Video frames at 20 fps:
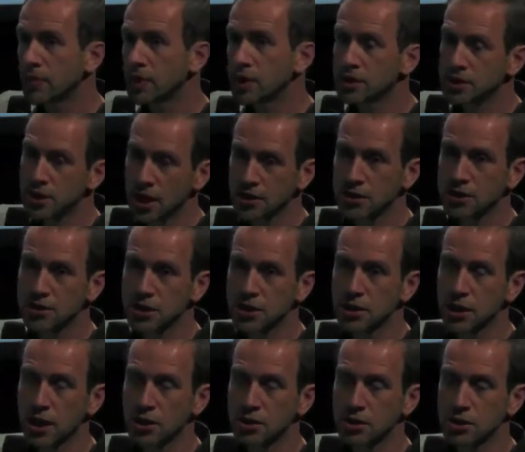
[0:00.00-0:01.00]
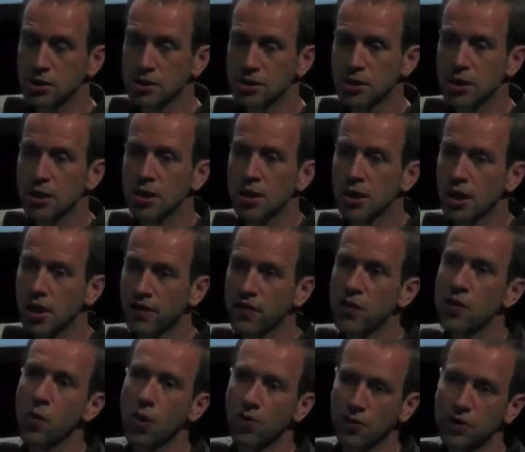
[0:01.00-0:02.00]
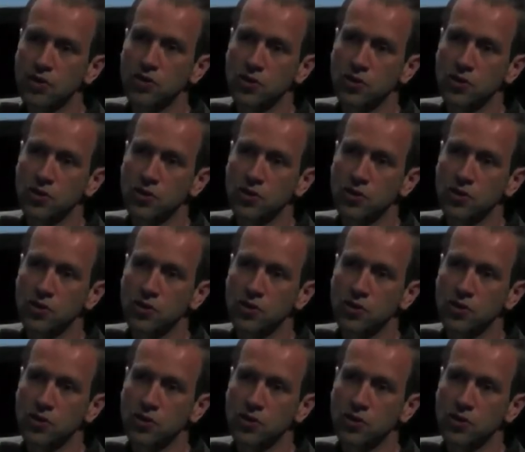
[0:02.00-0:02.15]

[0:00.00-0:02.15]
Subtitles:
said to teenagers, if you want the